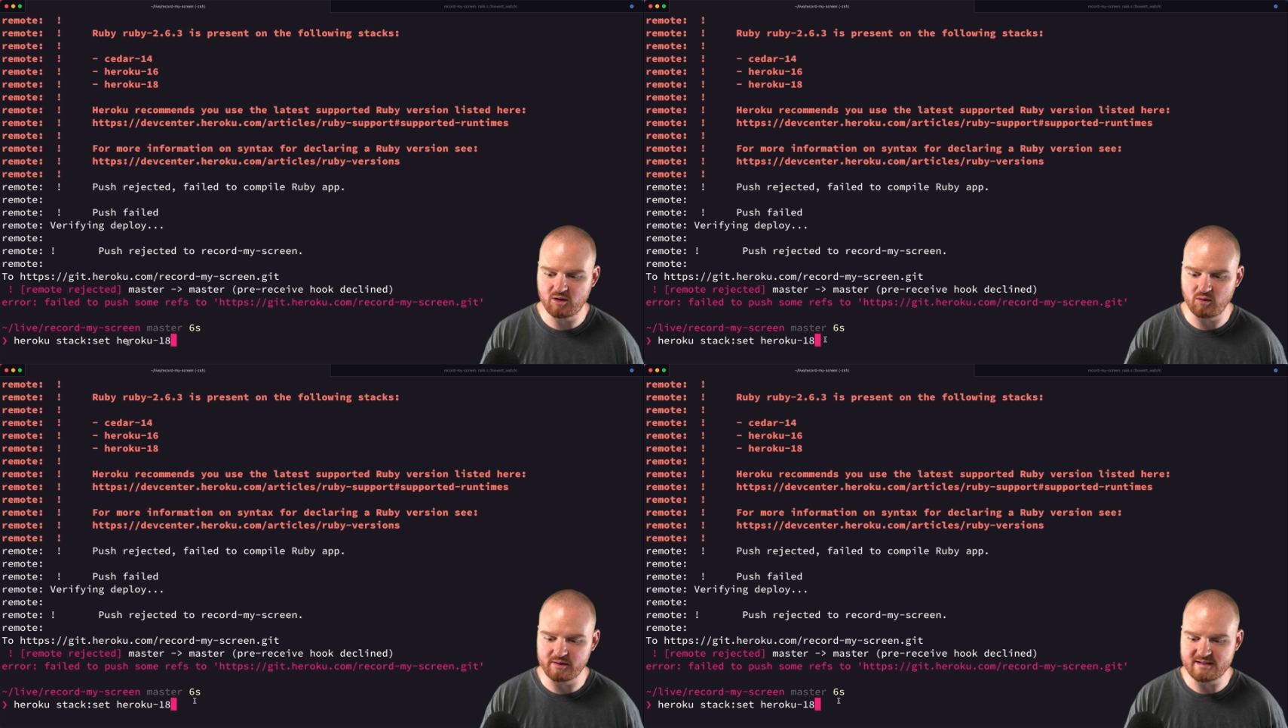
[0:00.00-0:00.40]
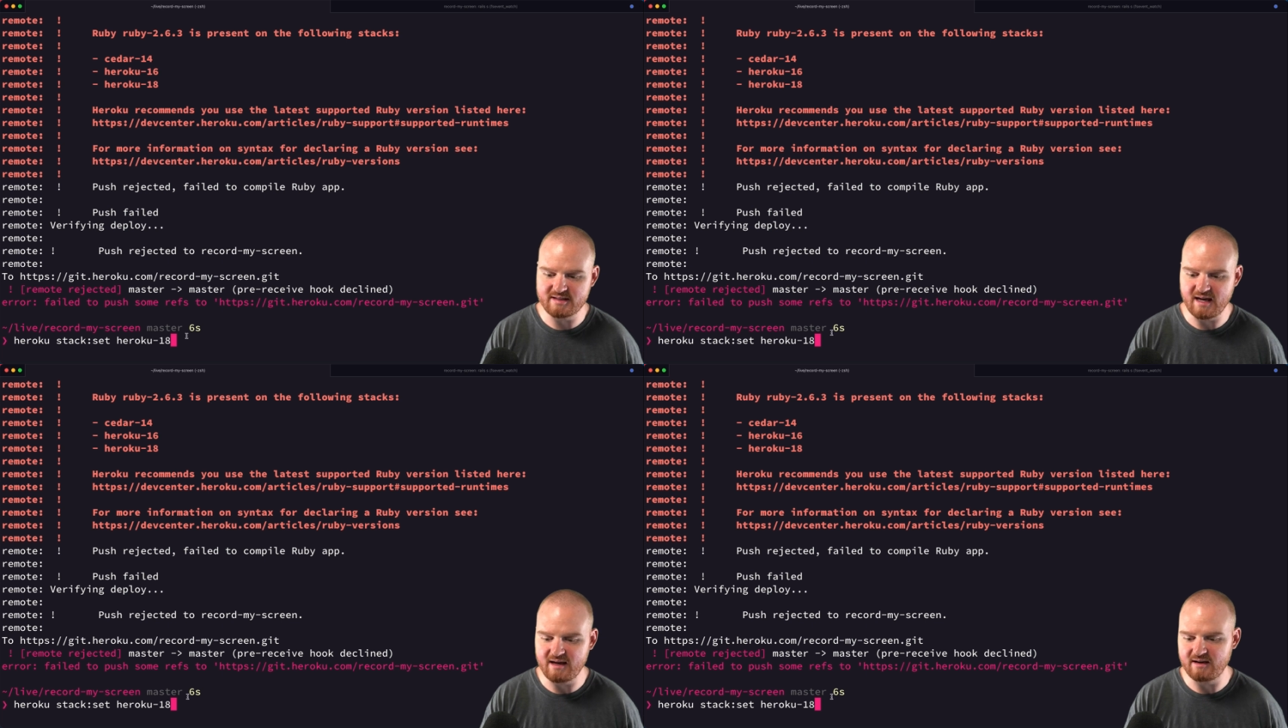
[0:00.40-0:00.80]
colon
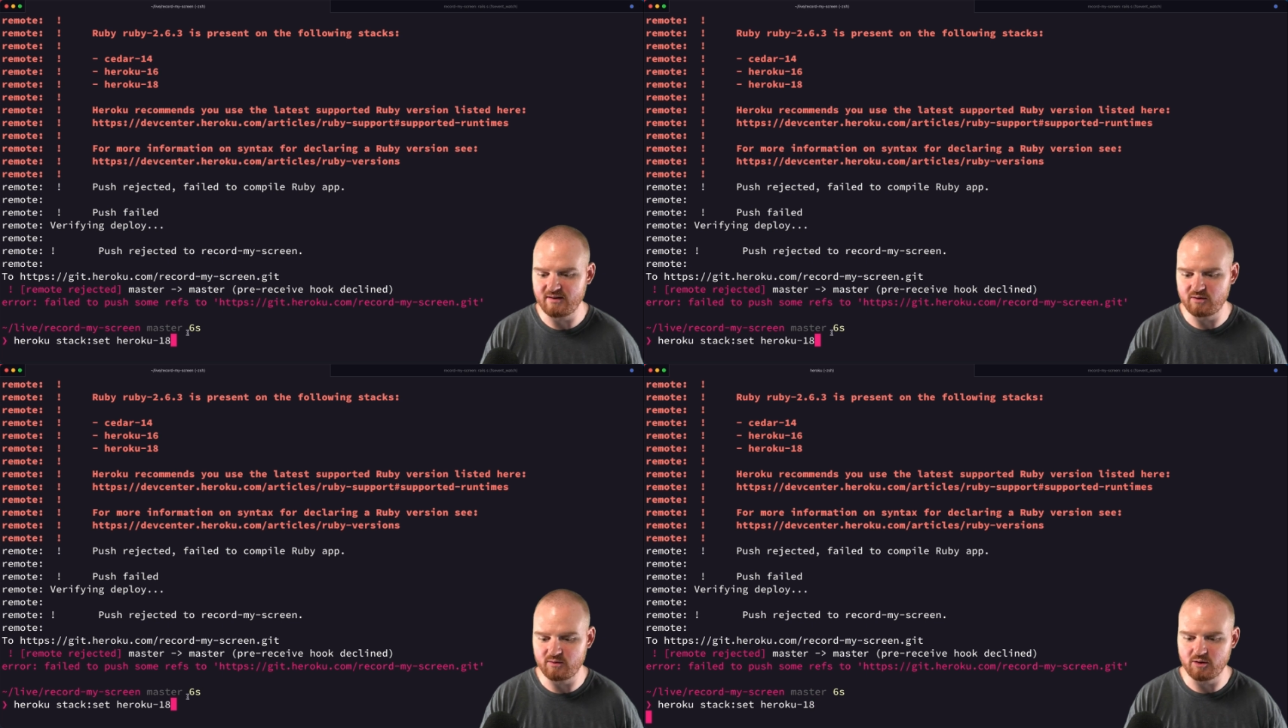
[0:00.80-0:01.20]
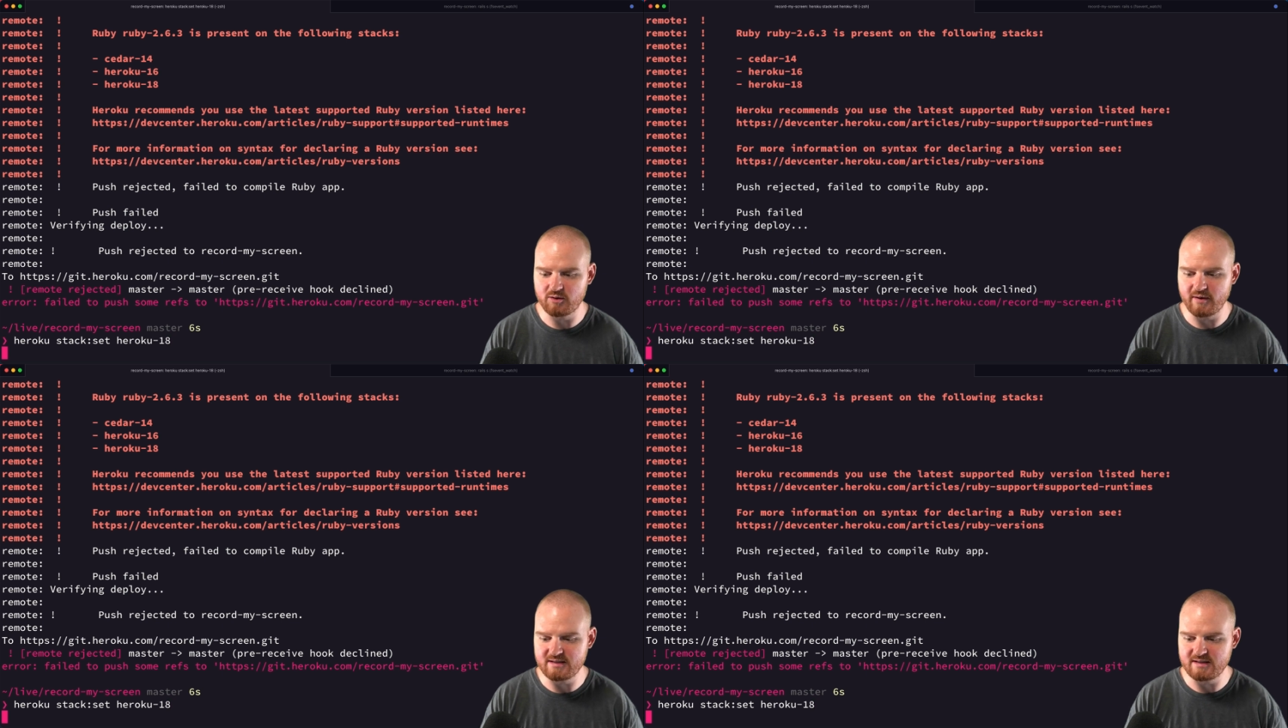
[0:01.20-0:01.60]
set and then
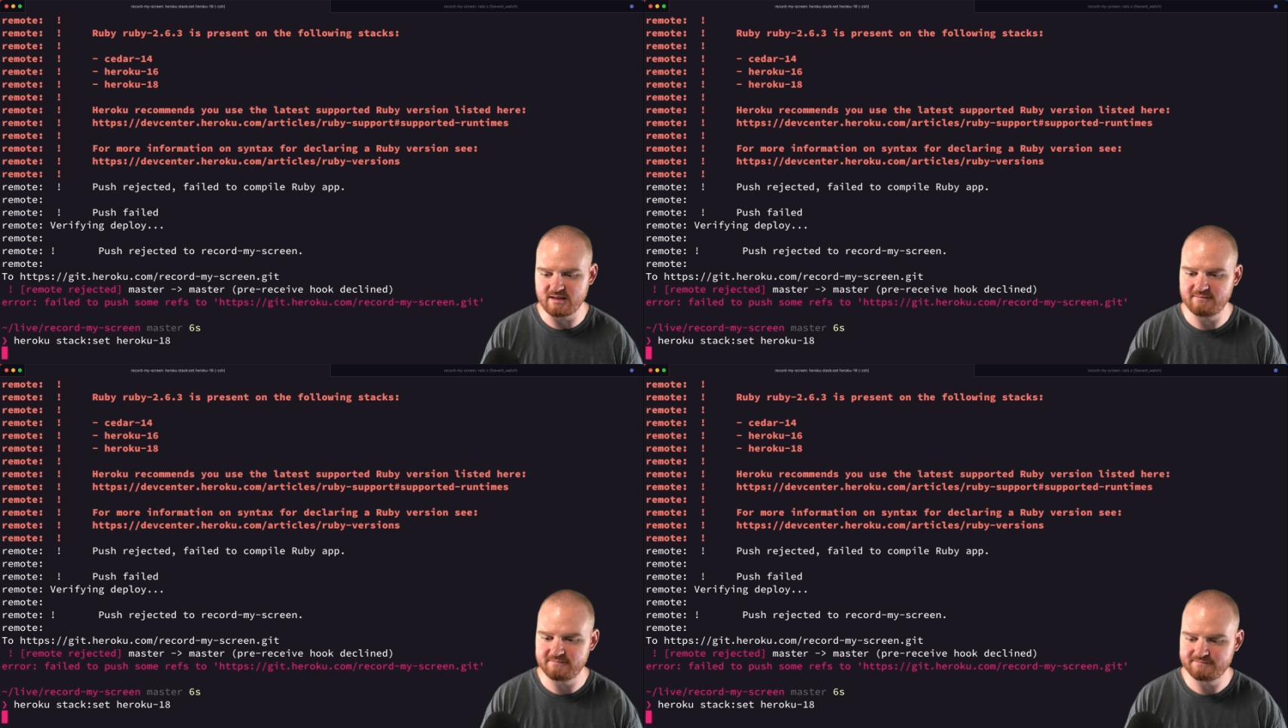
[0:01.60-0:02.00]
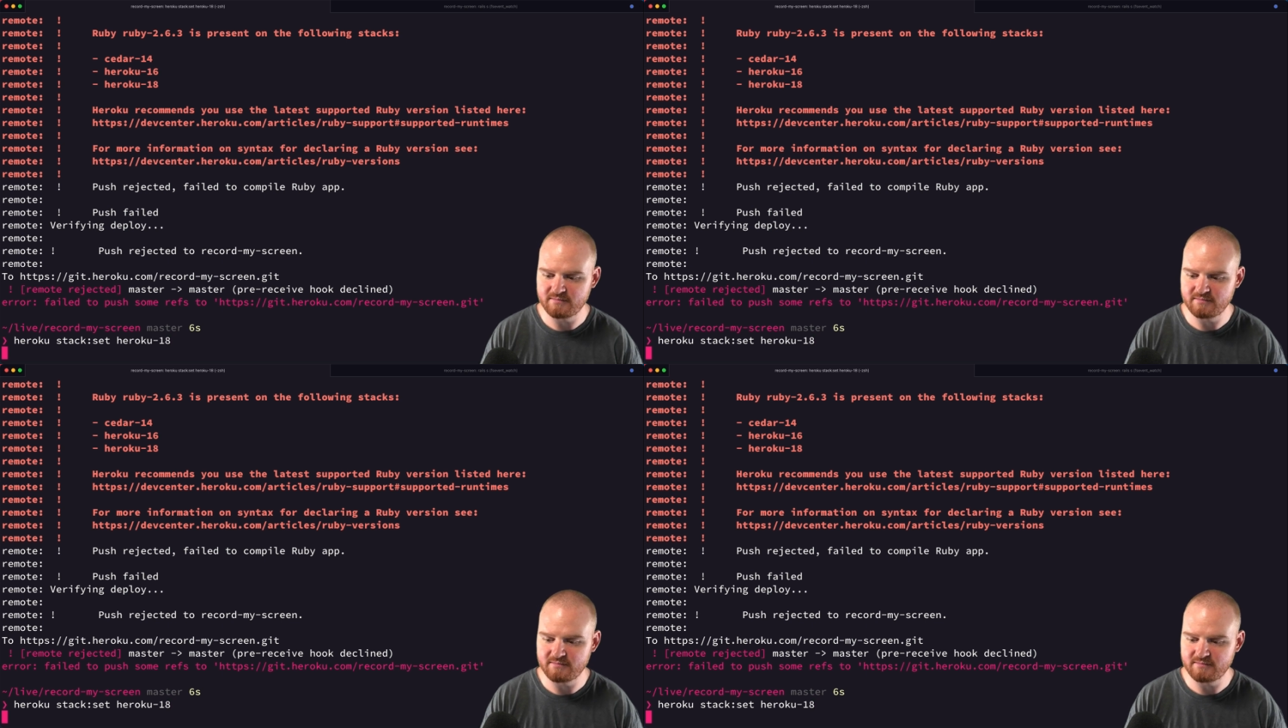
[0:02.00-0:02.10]
Heroku 18.